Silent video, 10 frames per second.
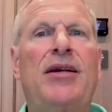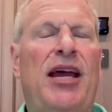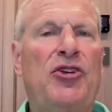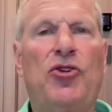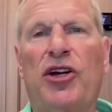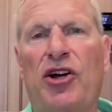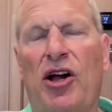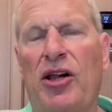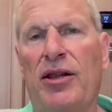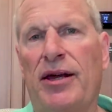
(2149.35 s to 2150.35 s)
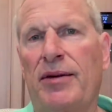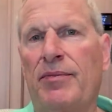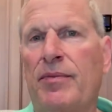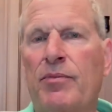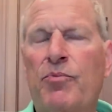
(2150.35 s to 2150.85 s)
and you look at all
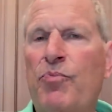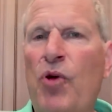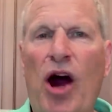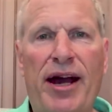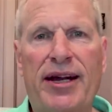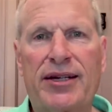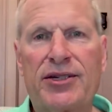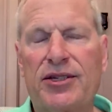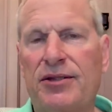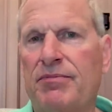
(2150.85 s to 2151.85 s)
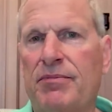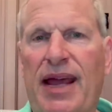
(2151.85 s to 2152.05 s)
the products and